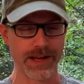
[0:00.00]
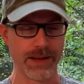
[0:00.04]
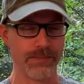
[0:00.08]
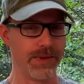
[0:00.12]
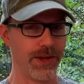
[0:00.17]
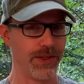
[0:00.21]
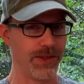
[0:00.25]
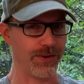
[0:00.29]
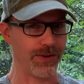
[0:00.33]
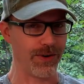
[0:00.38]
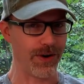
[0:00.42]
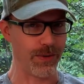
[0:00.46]
My
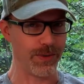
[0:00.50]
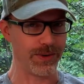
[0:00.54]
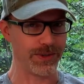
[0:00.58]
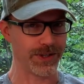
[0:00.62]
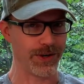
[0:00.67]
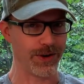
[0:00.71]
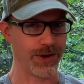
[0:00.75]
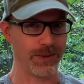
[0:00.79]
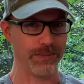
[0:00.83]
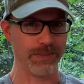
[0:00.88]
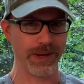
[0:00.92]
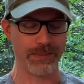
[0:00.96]
mother
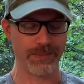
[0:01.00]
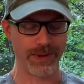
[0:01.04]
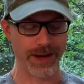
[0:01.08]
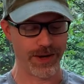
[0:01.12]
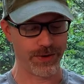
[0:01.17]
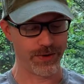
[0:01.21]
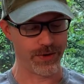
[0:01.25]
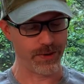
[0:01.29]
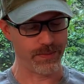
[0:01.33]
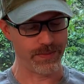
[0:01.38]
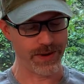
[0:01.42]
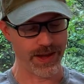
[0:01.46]
always called me
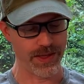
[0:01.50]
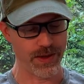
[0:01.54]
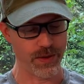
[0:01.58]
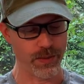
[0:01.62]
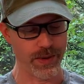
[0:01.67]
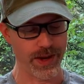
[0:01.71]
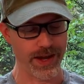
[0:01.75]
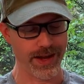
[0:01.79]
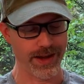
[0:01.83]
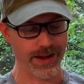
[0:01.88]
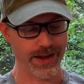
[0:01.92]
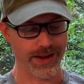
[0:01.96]
Pedro, by the
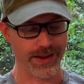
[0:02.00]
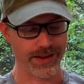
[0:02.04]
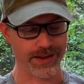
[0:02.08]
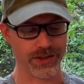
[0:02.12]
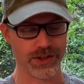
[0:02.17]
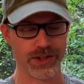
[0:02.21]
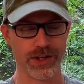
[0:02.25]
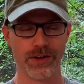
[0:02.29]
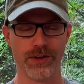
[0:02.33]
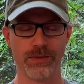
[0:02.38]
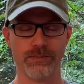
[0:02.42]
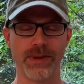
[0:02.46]
way.